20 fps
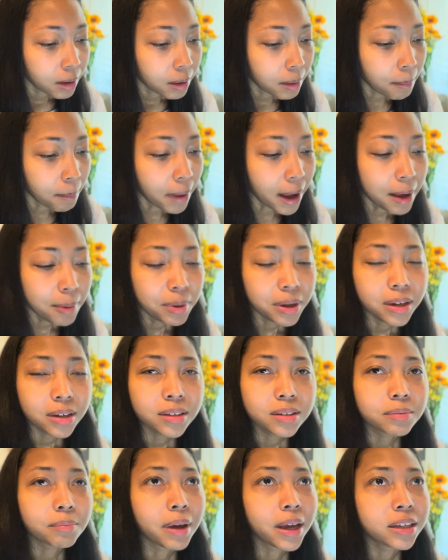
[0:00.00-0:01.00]
Maybe
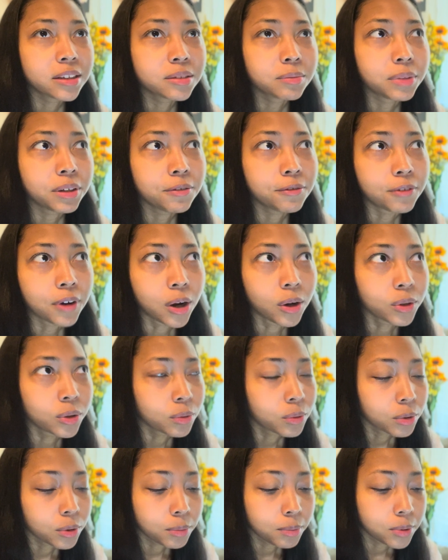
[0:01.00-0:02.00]
this makes me
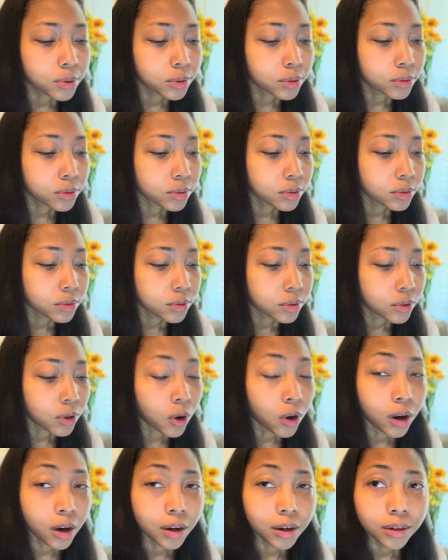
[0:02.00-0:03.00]
vulnerable
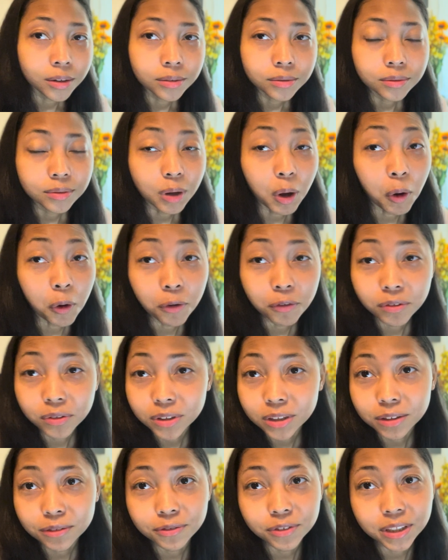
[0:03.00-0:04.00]
or
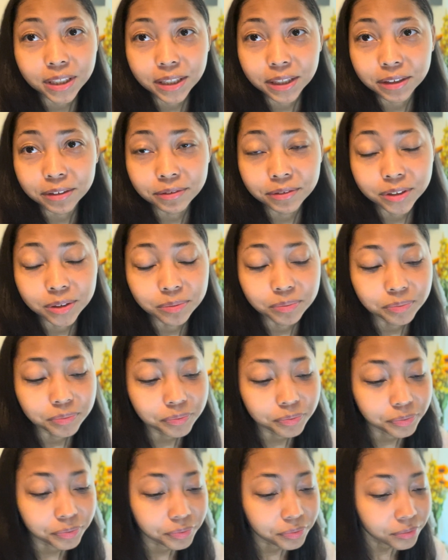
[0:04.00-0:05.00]
overly forgiving.
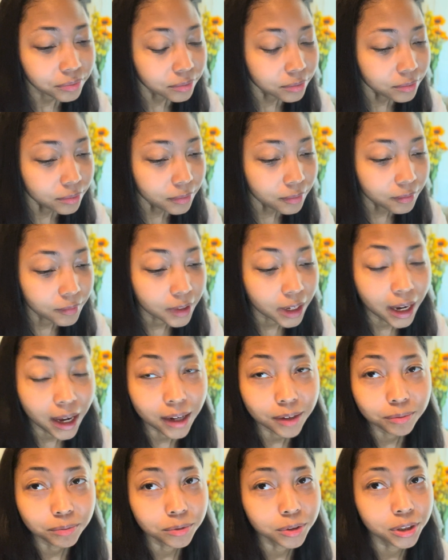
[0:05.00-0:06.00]
I
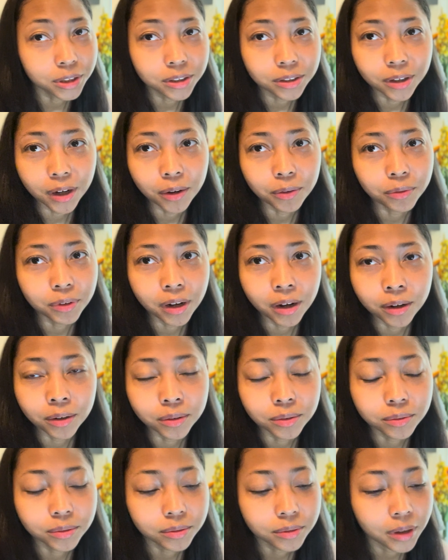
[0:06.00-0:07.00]
really don't know.
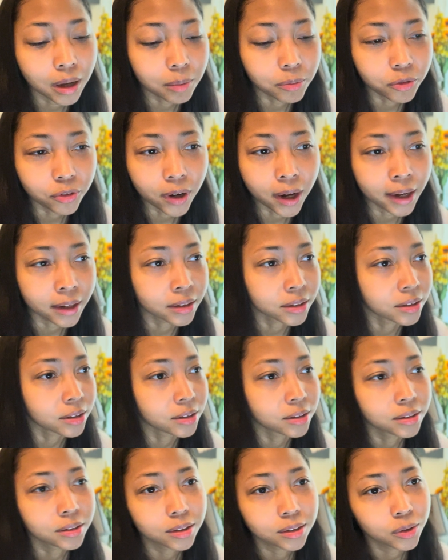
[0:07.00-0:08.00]
I'm trying to
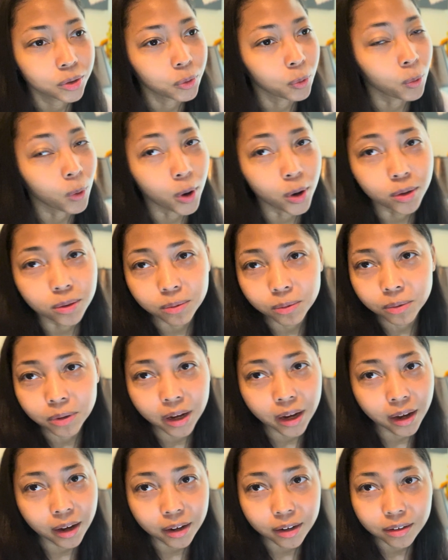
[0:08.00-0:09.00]
work through
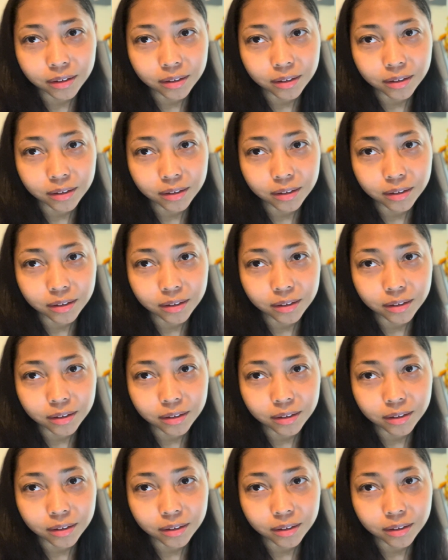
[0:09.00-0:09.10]
that.